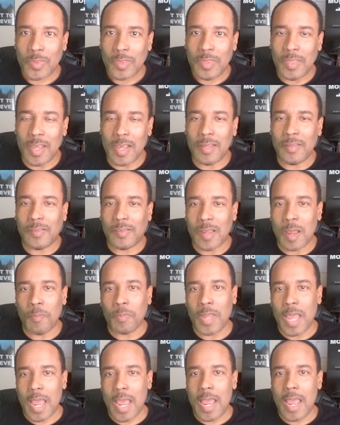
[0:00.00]
there's
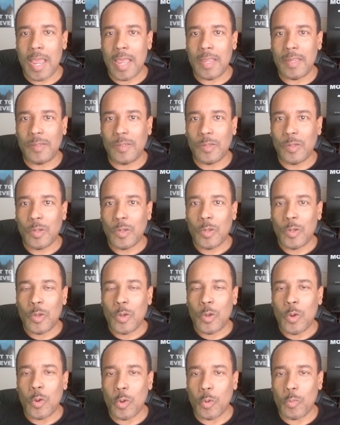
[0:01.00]
some guys
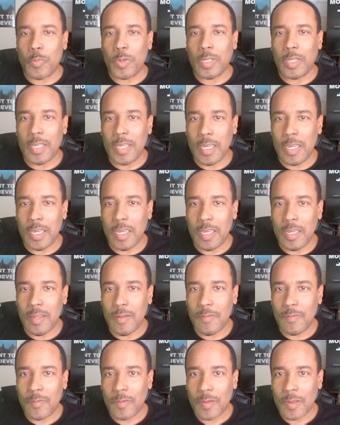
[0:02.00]
who
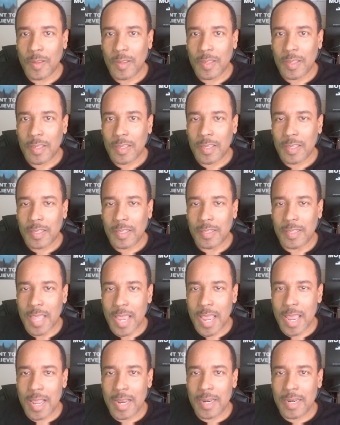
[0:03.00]
believe
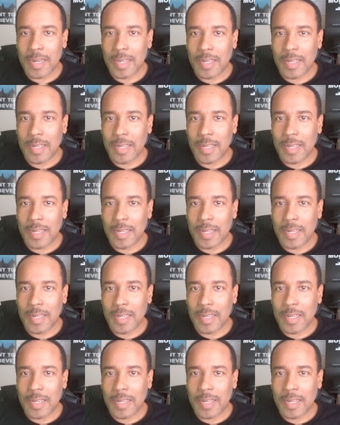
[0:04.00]
that